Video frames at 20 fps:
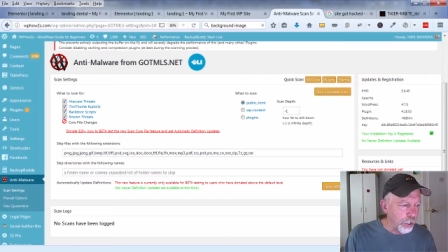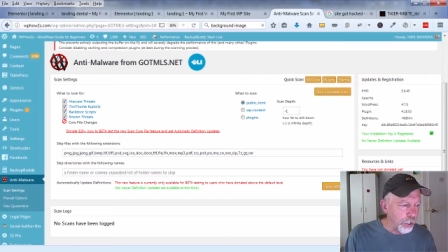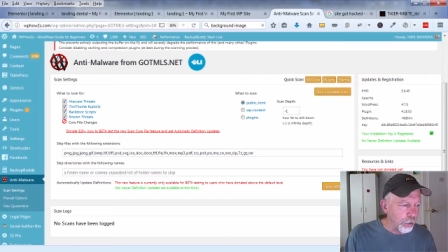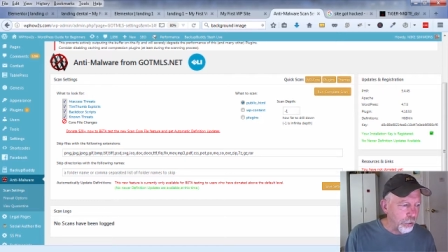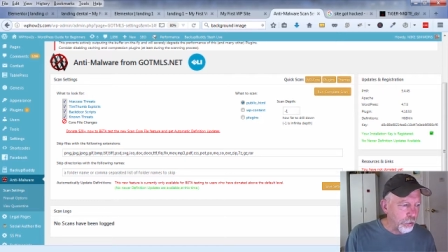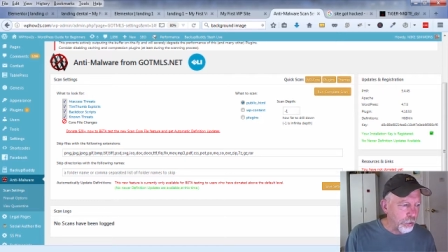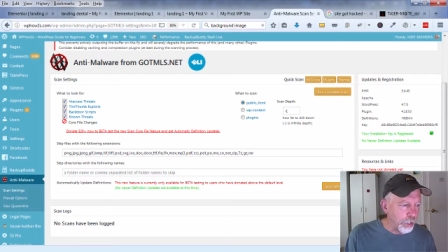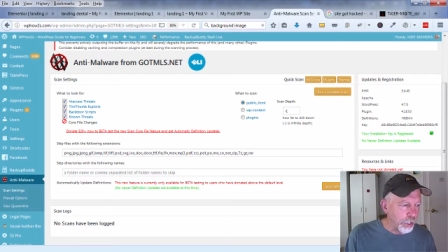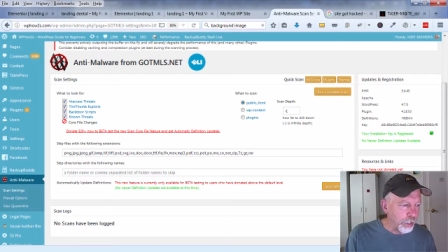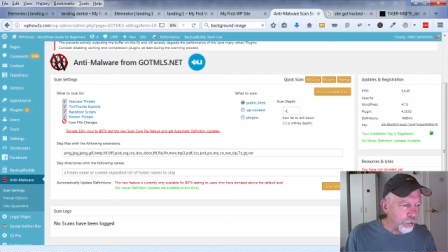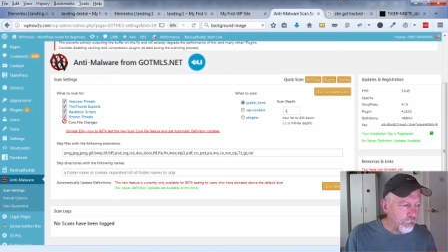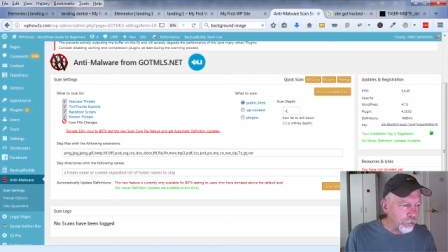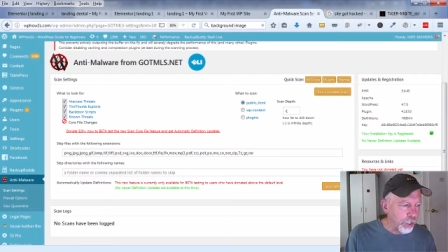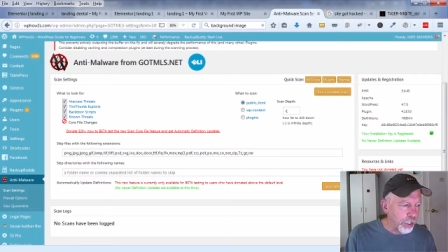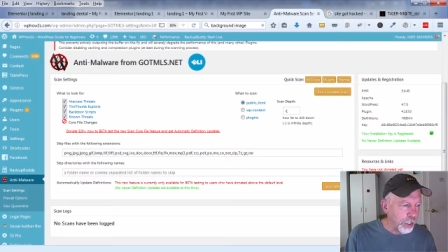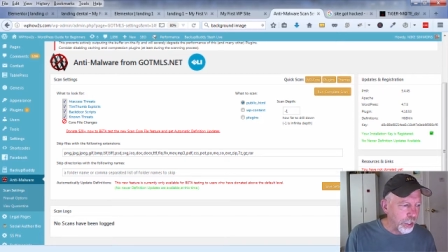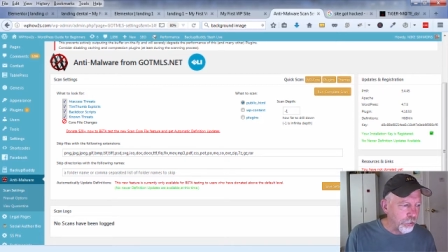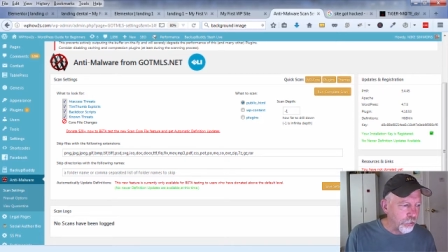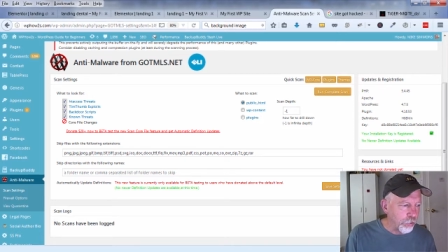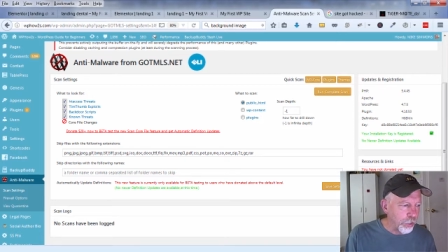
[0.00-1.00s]
What other
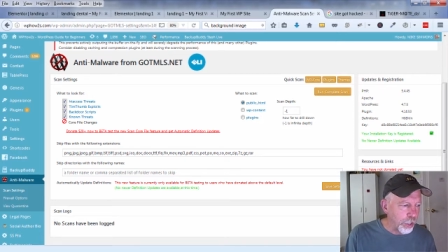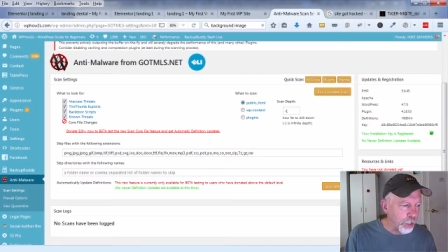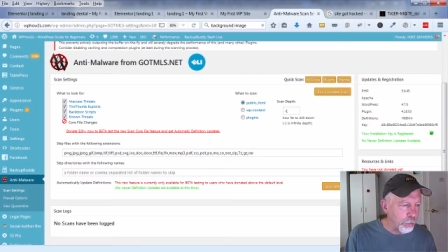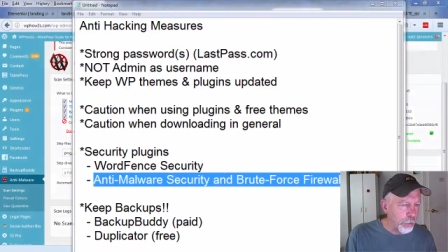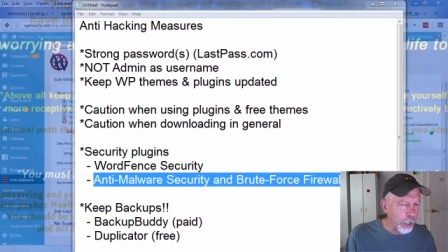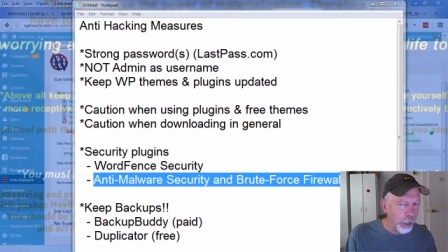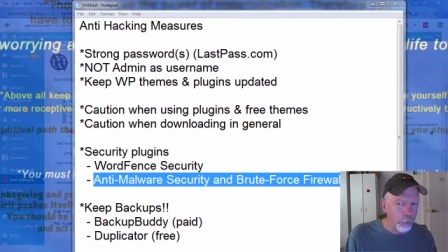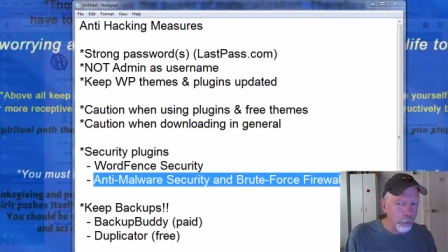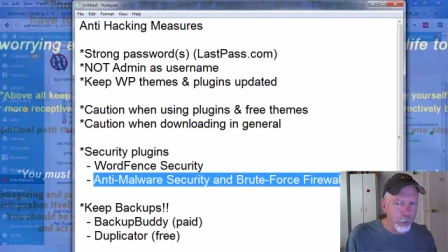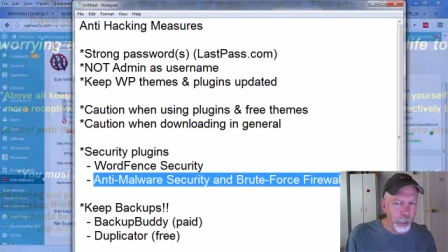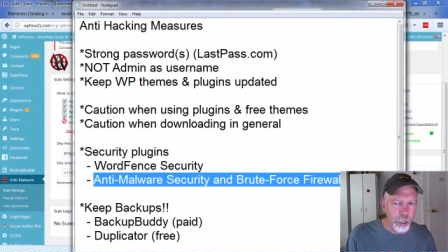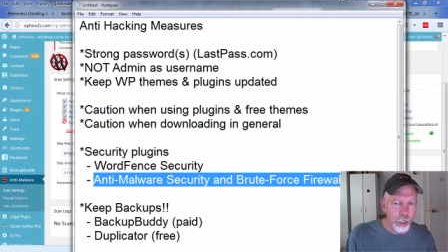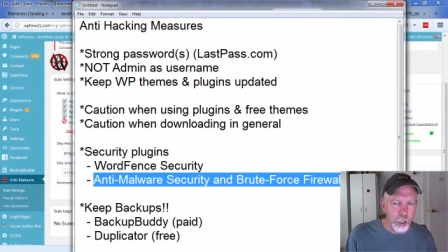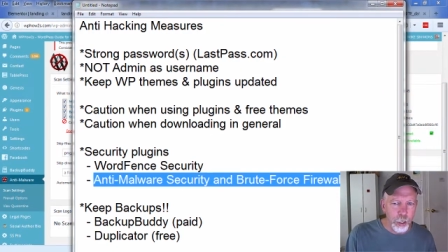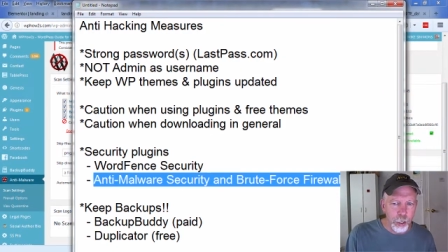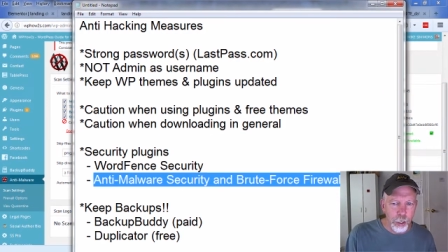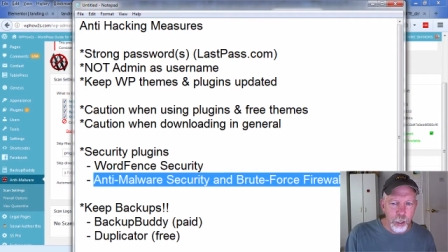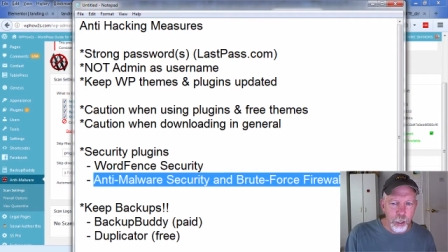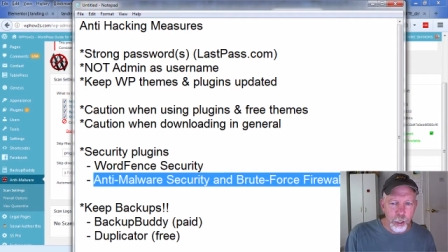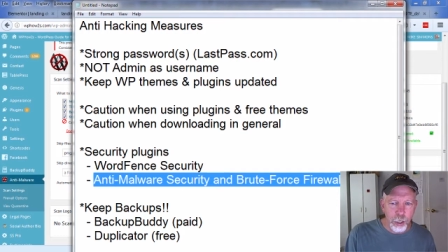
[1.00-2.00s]
things can I say about
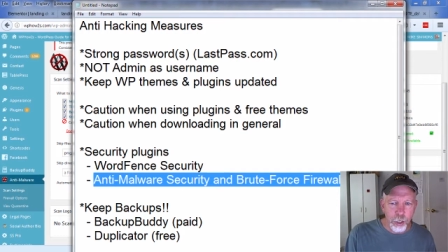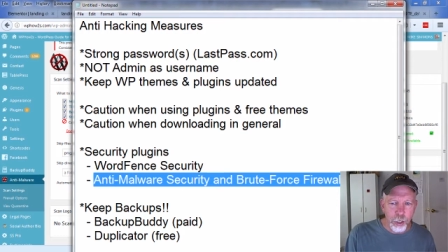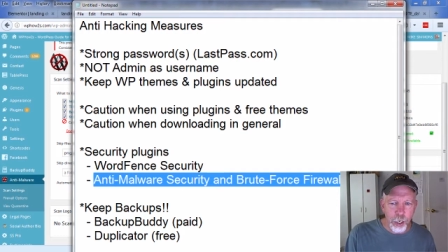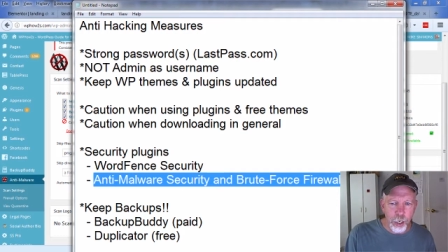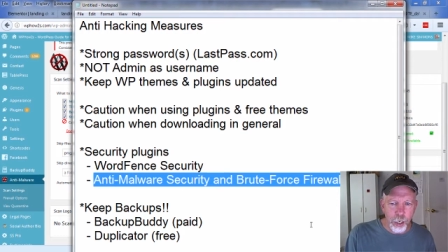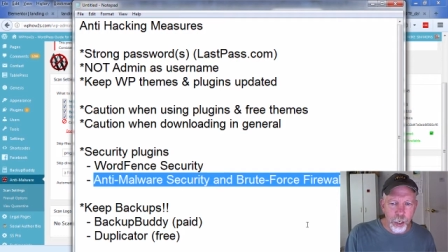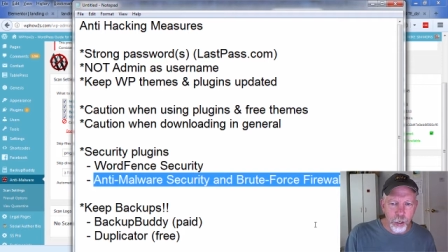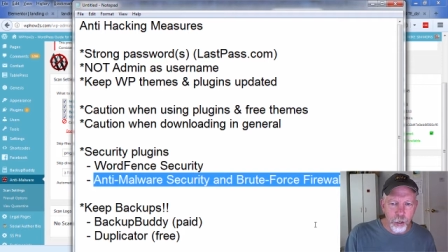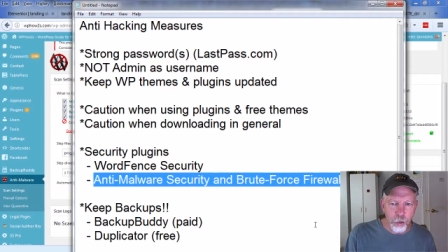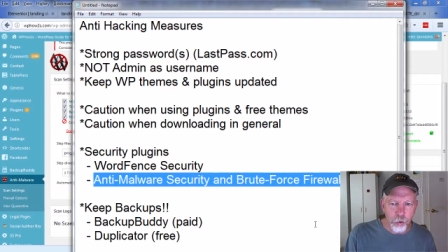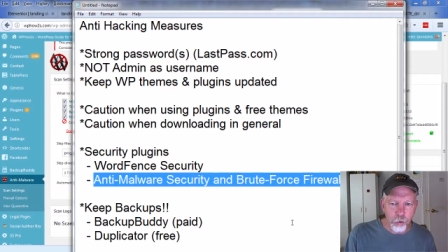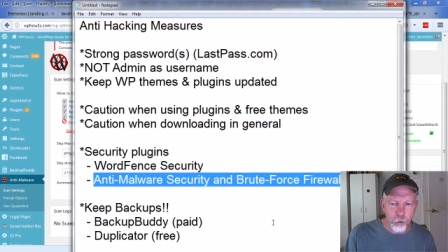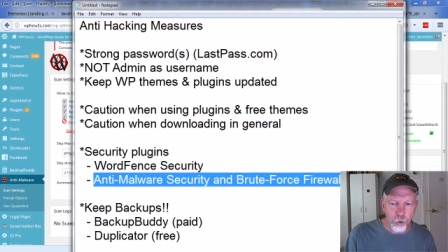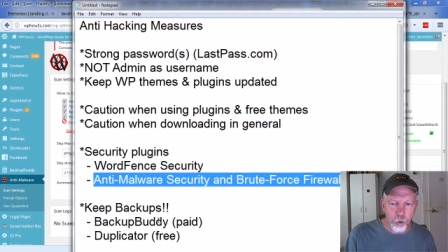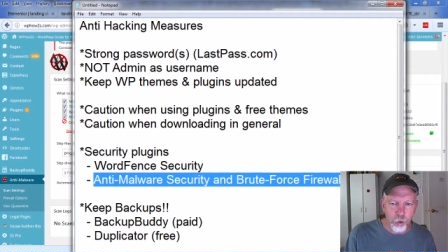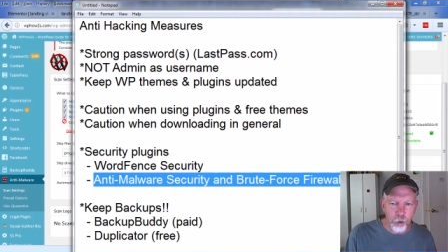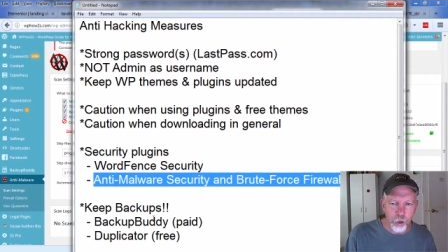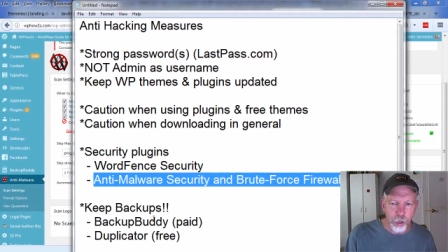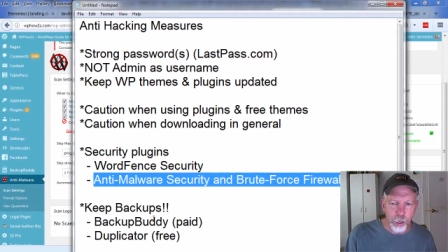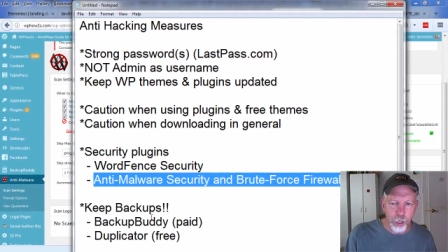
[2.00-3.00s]
be
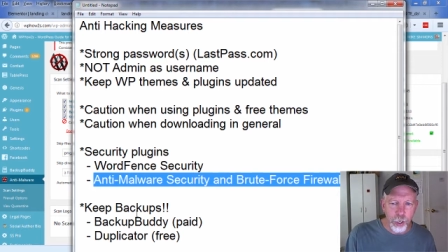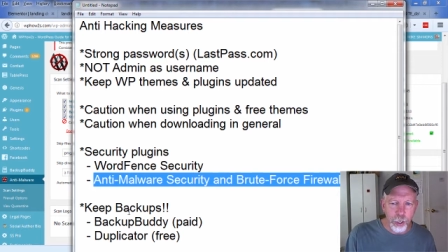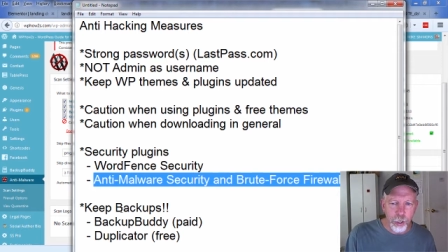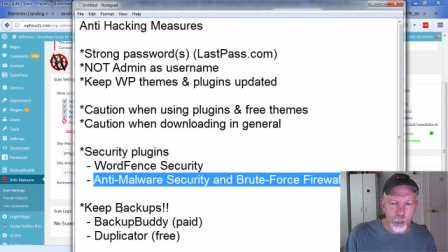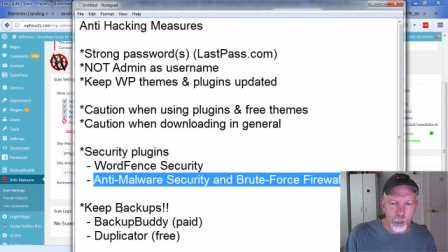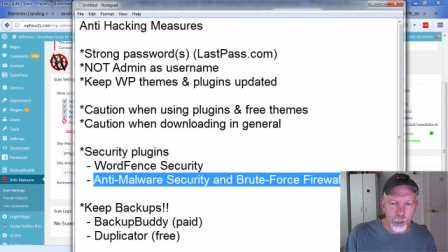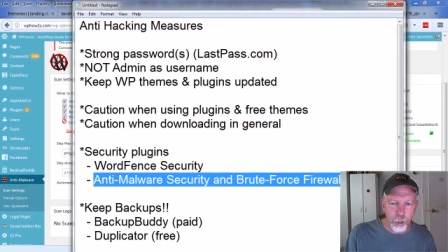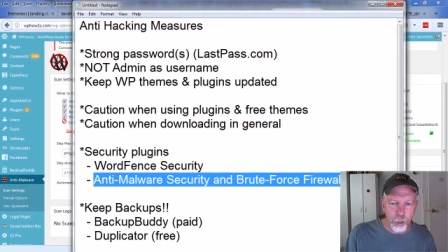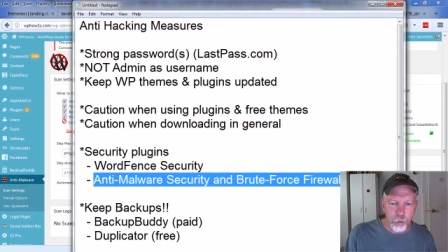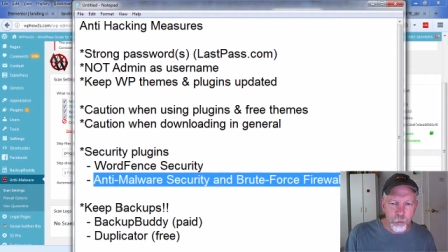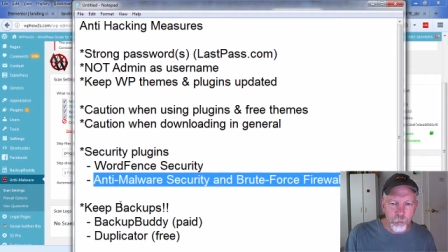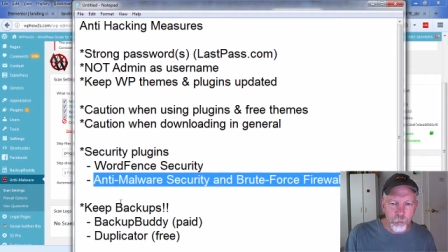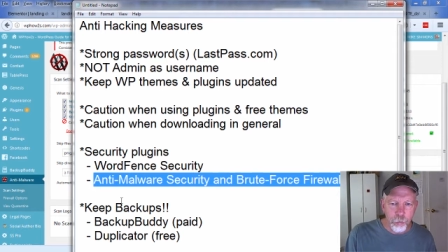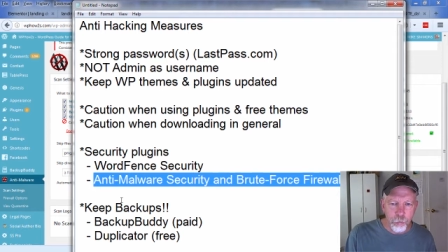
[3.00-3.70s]
taking security,